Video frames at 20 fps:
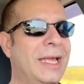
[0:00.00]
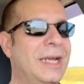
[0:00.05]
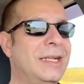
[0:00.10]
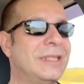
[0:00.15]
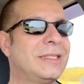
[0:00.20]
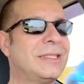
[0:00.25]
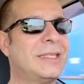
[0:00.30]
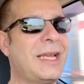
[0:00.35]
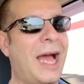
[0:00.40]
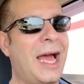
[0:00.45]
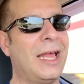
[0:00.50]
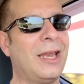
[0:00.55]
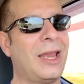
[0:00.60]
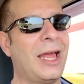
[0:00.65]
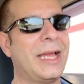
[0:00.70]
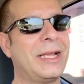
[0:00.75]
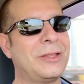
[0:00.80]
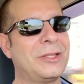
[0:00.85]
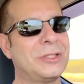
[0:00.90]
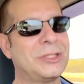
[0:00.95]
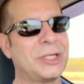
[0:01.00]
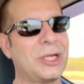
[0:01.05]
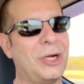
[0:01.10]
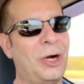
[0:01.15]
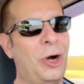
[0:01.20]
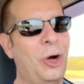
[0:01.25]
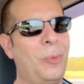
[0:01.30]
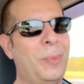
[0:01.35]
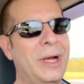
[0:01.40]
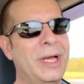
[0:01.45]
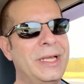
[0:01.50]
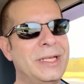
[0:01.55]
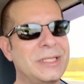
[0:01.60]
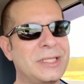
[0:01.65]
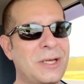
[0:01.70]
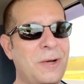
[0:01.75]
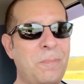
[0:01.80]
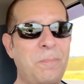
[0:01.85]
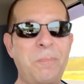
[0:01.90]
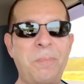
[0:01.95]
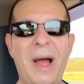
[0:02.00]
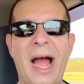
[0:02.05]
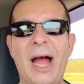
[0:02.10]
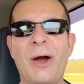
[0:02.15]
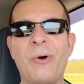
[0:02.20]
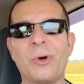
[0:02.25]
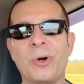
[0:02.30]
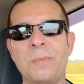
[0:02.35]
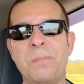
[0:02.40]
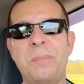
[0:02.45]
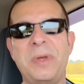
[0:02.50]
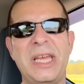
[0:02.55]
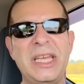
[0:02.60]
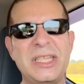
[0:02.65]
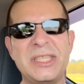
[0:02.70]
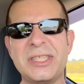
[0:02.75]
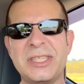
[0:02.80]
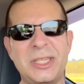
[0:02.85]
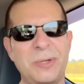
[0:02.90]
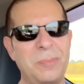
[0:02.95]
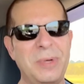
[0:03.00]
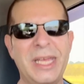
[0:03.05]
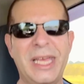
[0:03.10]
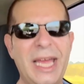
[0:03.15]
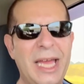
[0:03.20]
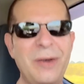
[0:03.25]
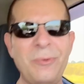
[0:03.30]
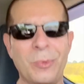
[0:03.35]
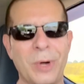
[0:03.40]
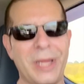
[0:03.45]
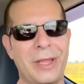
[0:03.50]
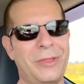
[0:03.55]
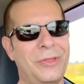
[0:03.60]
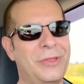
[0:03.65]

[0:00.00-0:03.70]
And it's not like the Tacoma is a power beast to begin with.